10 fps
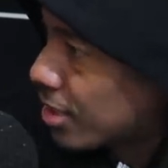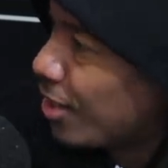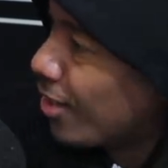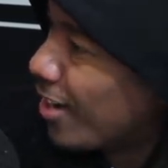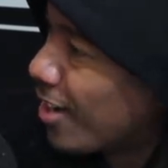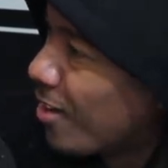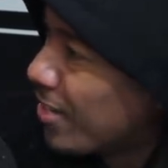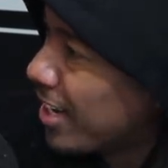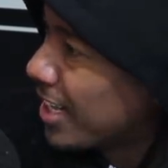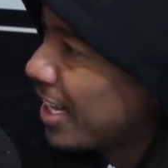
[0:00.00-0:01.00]
You know what right, I mean?
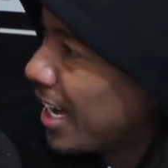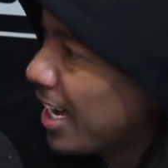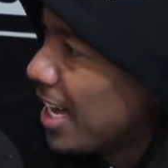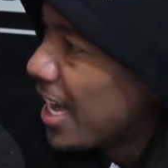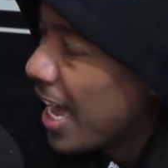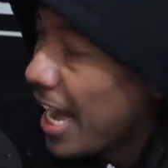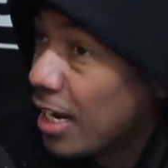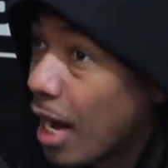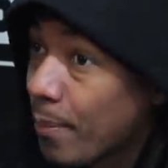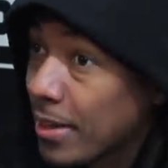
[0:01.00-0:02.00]
Right, right, right. And
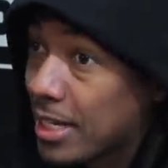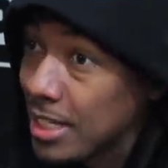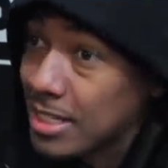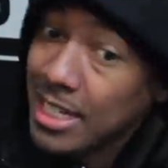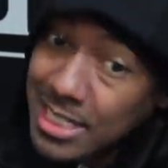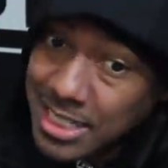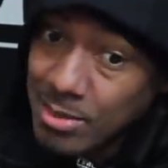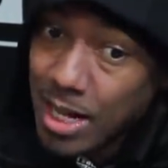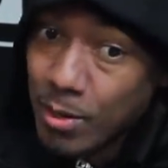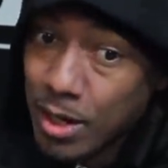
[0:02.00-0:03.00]
I, he he
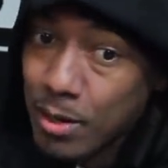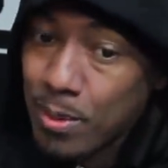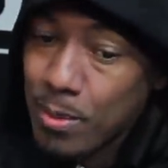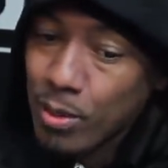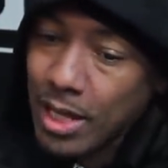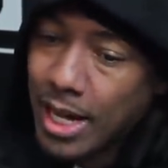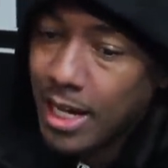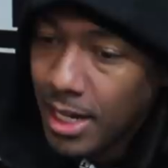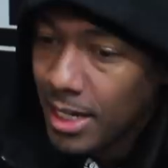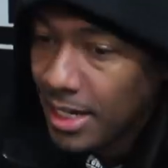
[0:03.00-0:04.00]
seems like one of them people like
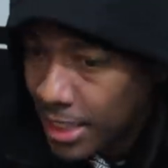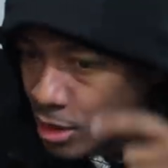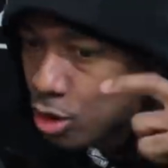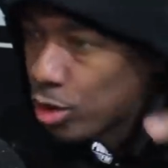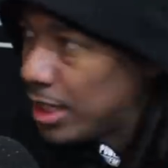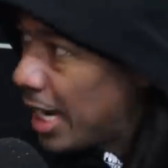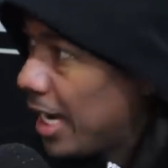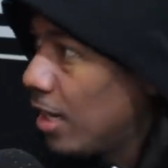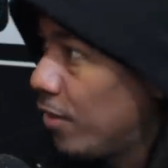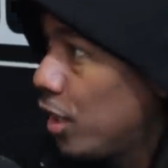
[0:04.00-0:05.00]
he's
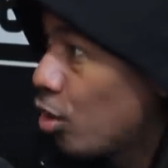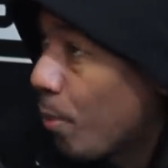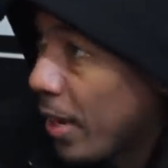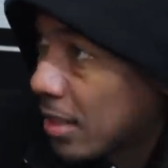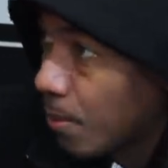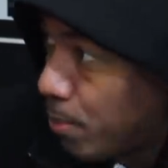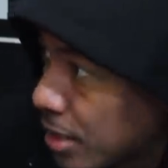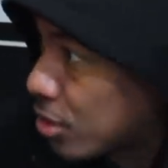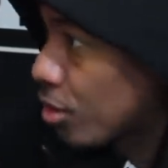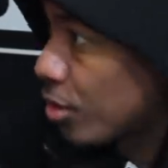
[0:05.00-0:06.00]
creative and he gonna paint the
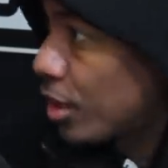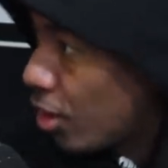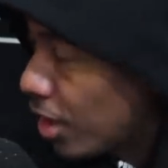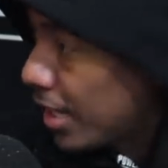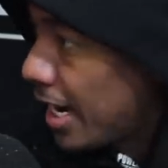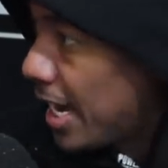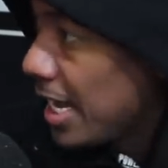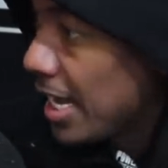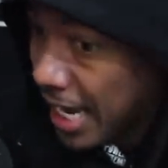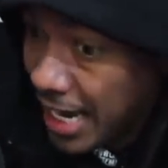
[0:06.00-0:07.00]
picture and all right, that
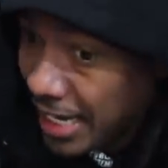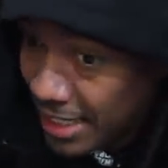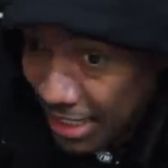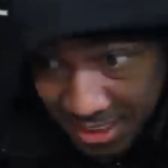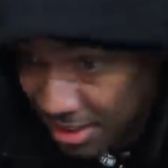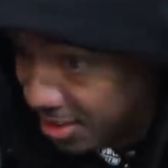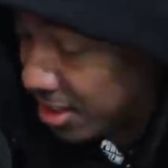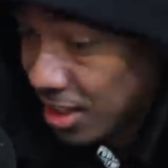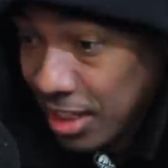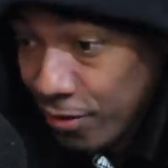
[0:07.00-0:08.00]
right. and
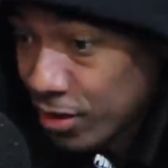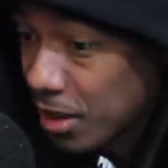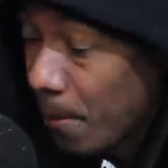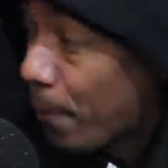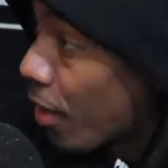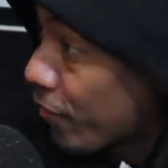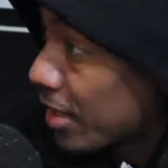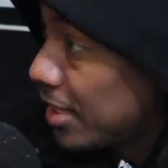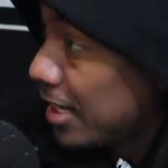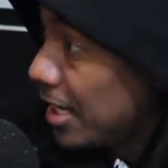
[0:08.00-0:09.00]
delivers it
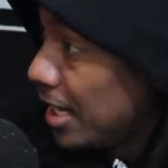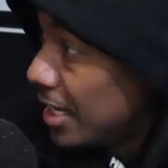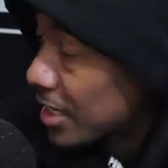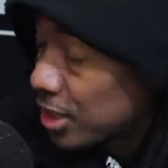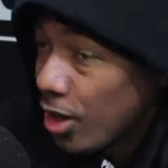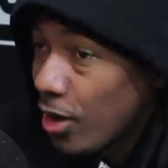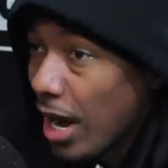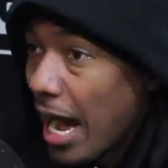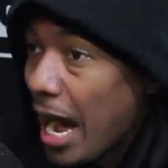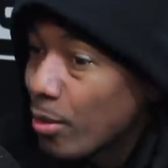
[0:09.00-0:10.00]
perfectly. Right. So
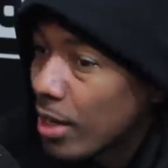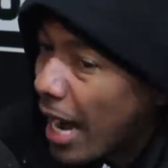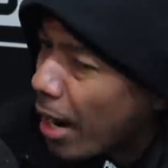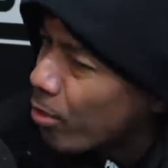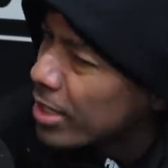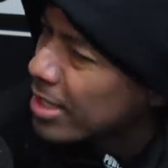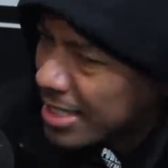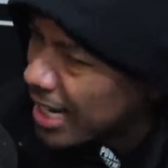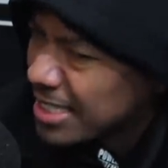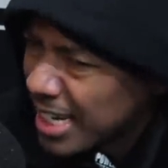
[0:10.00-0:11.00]
I would I wouldn't
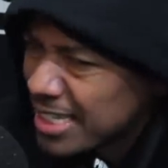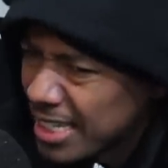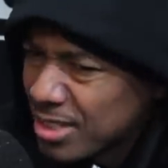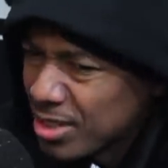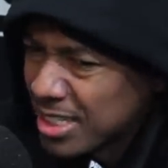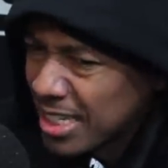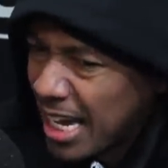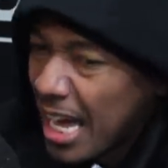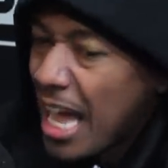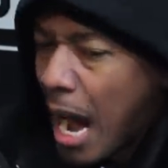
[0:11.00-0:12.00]
that's that's interesting.
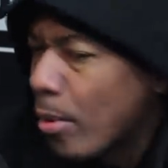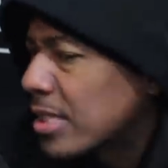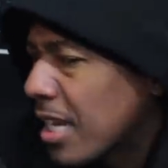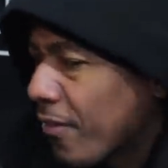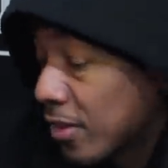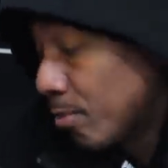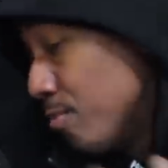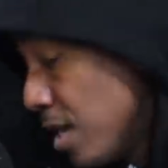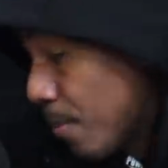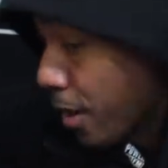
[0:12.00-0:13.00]
Like I would definitely
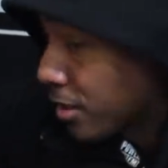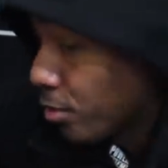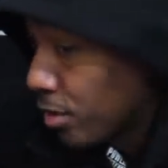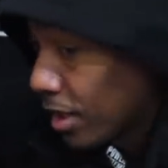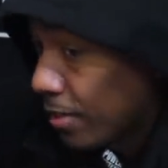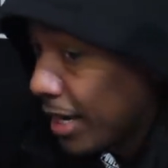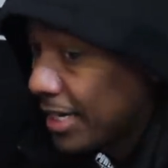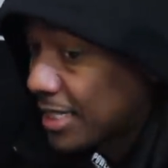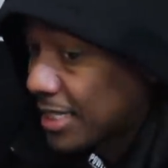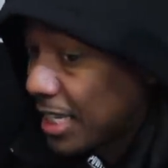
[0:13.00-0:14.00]
me personally looking at it,
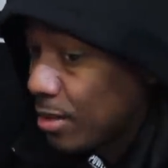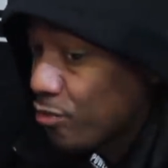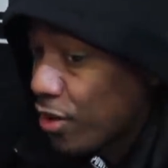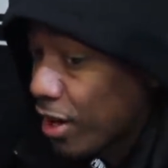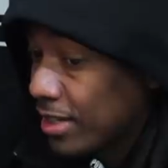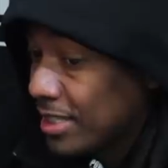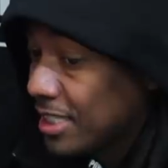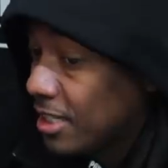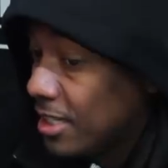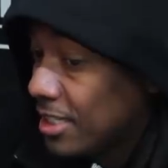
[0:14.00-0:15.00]
it seemed very
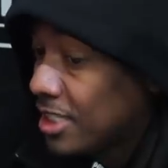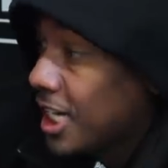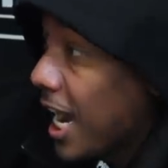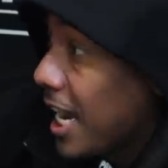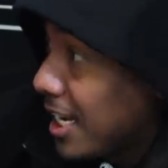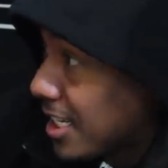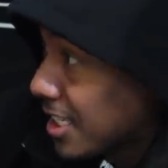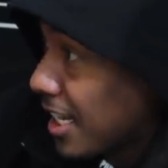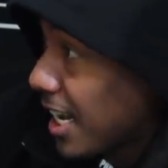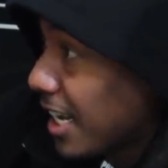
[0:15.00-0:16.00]
Jayish,
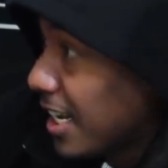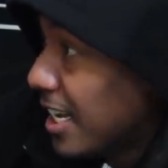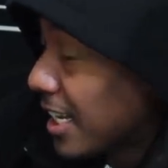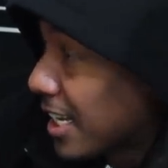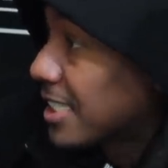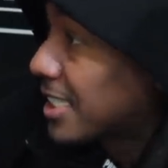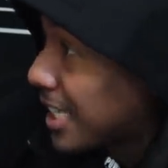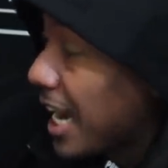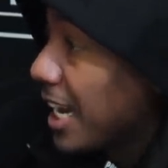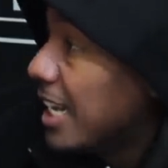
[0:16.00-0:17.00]
like like
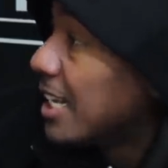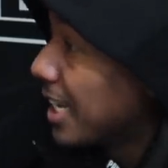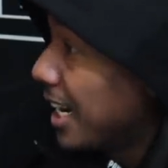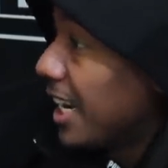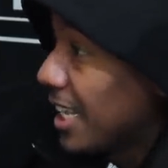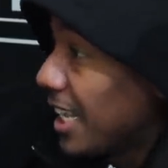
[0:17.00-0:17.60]
Jay, Hove. yeah,